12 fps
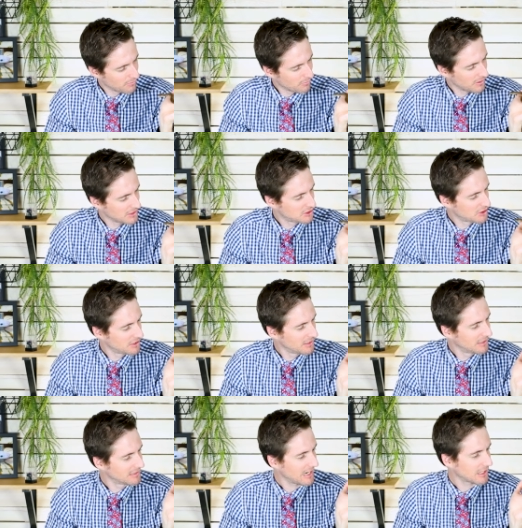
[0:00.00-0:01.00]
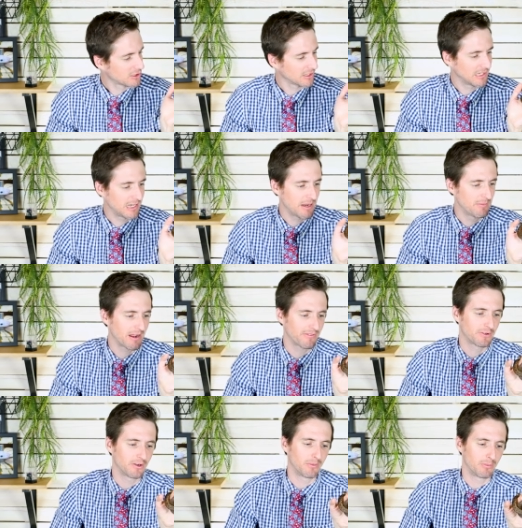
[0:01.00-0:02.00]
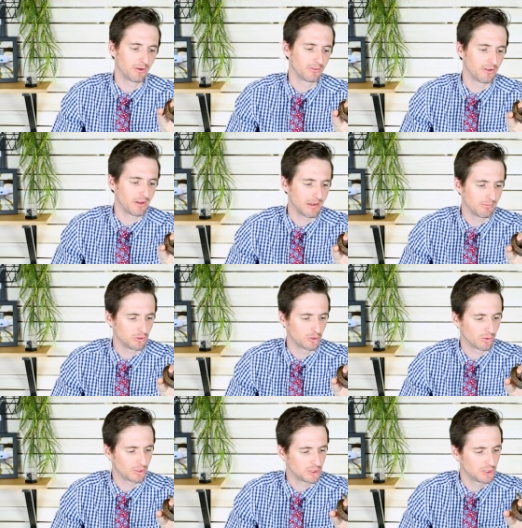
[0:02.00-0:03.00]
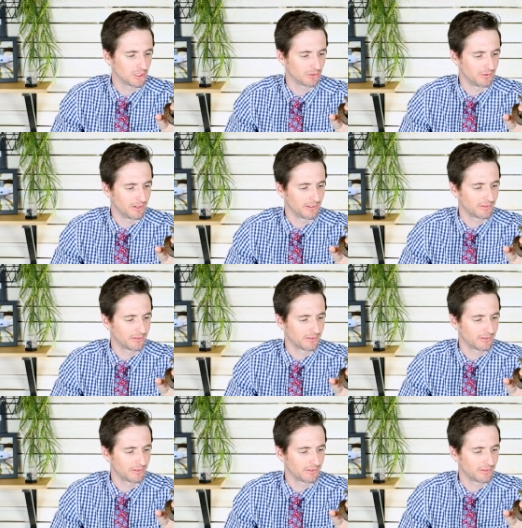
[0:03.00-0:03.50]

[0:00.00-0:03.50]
which is actually named after a person named George Children.